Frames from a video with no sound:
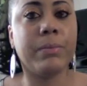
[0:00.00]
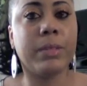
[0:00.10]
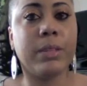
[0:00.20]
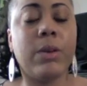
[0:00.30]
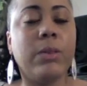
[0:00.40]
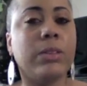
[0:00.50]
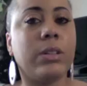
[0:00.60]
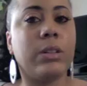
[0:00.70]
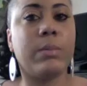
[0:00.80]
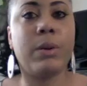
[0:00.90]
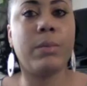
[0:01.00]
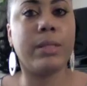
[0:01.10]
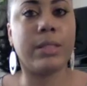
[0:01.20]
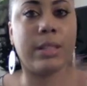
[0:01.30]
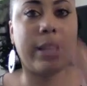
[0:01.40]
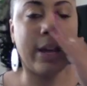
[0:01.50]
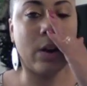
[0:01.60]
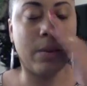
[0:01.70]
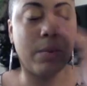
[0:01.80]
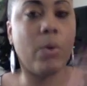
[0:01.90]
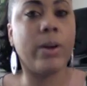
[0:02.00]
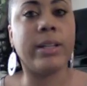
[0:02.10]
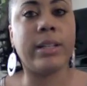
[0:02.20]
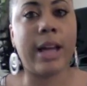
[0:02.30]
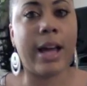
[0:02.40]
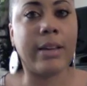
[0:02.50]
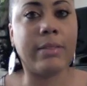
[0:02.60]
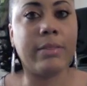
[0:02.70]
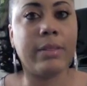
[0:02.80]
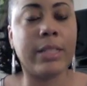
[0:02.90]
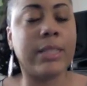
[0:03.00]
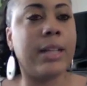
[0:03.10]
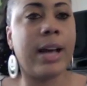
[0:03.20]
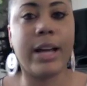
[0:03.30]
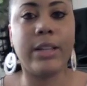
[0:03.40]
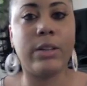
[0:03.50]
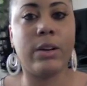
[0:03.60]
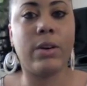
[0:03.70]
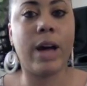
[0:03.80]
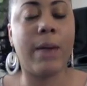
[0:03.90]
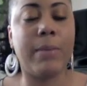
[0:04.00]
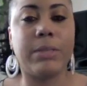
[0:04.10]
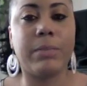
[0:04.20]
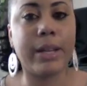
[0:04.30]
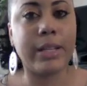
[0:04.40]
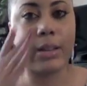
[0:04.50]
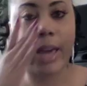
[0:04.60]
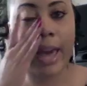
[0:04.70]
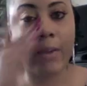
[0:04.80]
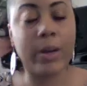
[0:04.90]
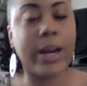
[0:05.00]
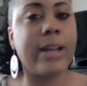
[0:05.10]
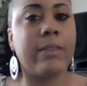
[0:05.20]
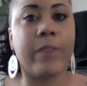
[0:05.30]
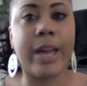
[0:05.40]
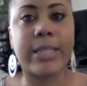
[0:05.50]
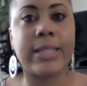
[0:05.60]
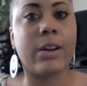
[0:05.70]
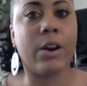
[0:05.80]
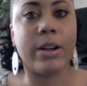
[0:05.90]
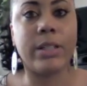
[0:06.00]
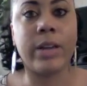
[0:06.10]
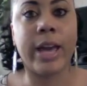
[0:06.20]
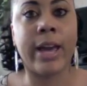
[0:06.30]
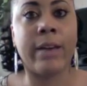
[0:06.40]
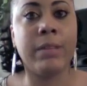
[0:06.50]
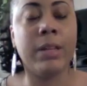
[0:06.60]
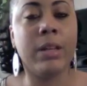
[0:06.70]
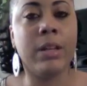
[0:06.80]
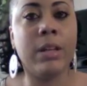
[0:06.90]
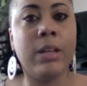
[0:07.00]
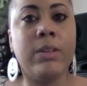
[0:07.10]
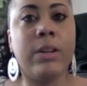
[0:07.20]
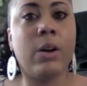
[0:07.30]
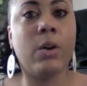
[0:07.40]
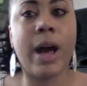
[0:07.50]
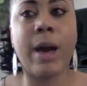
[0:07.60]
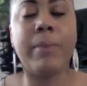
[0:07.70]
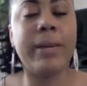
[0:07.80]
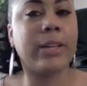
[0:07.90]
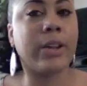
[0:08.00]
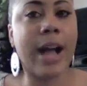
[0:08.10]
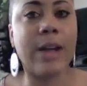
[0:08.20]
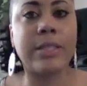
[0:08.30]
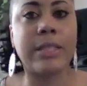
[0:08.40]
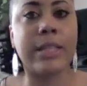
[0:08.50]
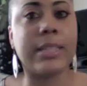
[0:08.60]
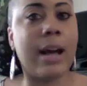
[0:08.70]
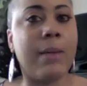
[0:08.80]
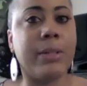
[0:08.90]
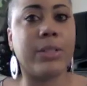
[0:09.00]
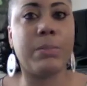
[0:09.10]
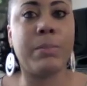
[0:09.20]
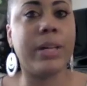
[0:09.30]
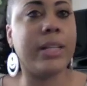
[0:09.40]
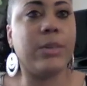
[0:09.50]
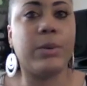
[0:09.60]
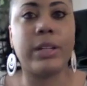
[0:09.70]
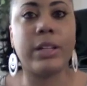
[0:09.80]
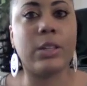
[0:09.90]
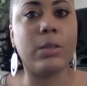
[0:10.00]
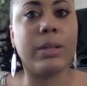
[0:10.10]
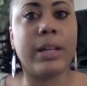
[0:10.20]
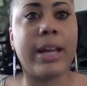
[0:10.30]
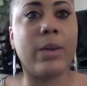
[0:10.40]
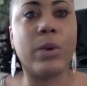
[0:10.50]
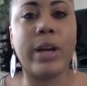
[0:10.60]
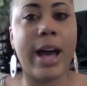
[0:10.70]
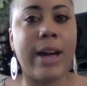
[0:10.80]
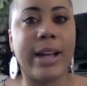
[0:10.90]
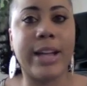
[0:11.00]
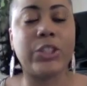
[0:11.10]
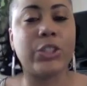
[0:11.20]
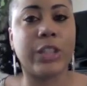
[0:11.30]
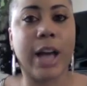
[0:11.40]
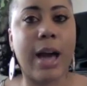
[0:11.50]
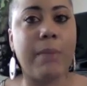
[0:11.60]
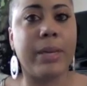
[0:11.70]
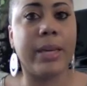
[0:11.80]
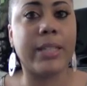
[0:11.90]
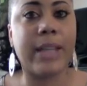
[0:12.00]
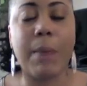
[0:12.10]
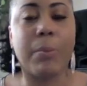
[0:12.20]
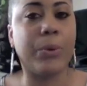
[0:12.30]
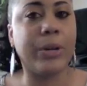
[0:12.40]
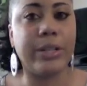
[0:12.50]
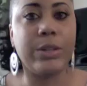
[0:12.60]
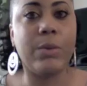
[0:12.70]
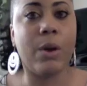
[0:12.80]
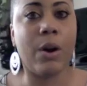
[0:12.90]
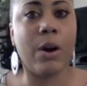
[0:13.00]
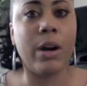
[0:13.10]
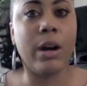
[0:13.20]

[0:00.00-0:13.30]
Those are the moments that are important in life. It's not, you know, how much money you have, what kind of fancy car you have, you know, how big your house is, how much money you can accumulate, how nice your job is, how pretty you are,